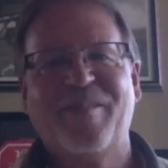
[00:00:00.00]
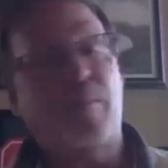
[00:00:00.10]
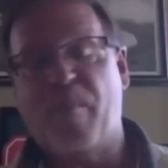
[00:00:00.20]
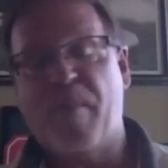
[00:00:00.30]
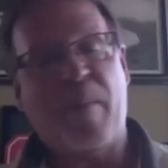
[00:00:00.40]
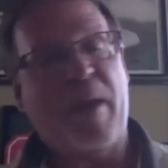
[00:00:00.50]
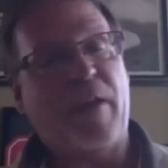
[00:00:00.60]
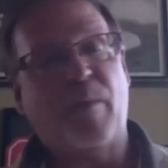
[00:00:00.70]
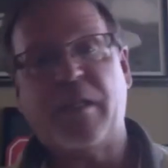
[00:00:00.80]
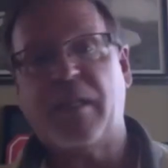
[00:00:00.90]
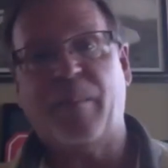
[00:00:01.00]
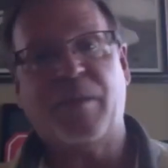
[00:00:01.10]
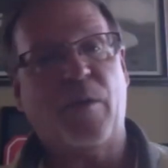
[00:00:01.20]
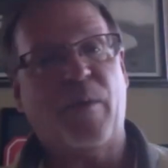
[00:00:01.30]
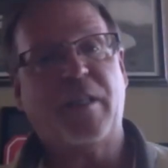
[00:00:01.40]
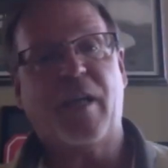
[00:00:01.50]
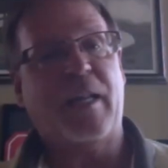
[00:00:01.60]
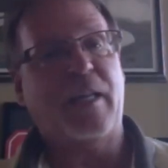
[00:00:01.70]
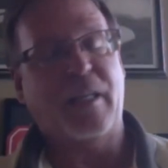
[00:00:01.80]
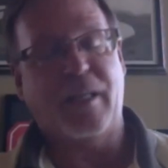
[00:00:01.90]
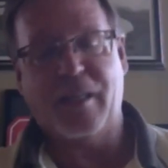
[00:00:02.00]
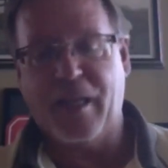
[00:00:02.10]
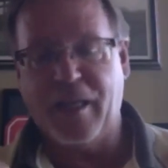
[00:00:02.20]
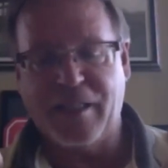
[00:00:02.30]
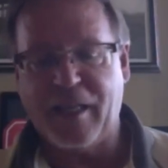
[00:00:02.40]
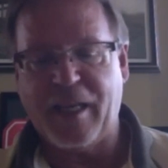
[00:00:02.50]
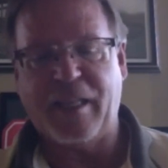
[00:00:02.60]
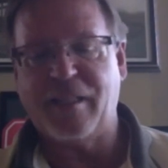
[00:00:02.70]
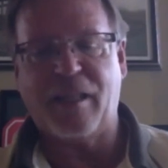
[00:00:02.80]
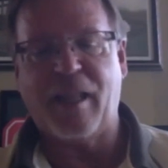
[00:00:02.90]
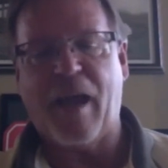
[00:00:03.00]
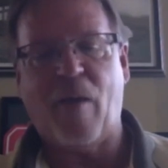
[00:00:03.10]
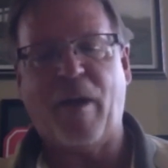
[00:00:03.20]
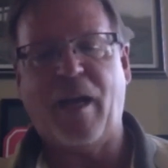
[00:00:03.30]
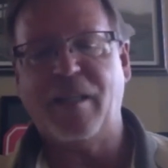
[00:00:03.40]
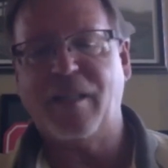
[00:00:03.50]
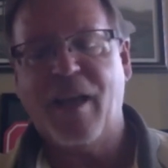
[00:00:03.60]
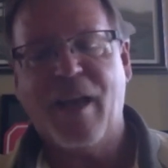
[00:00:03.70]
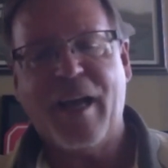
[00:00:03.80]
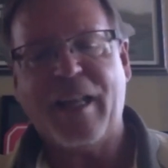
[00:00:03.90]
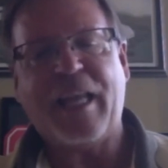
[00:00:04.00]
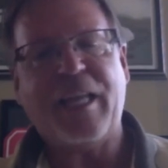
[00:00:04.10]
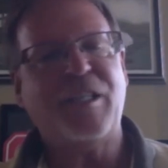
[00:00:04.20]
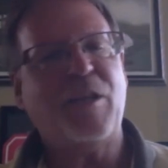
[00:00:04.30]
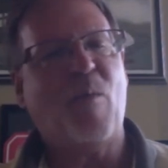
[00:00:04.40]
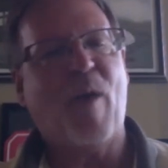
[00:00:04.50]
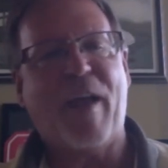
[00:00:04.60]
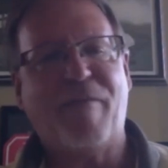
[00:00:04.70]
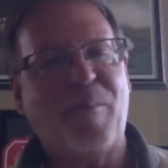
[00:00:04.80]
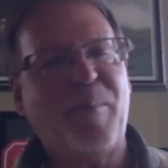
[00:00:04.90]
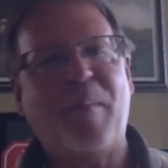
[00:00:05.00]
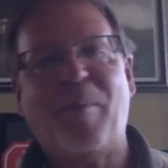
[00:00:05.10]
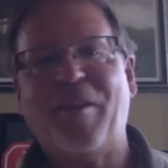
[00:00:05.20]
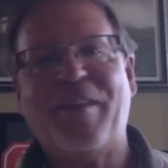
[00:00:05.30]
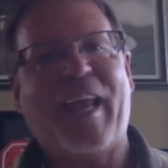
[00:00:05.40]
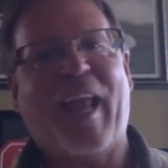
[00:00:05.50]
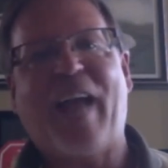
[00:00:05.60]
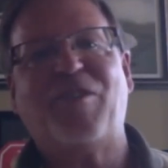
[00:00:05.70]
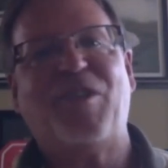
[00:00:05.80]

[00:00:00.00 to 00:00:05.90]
the main reason I'm so excited is again, it's allowing us an easy way for people to take action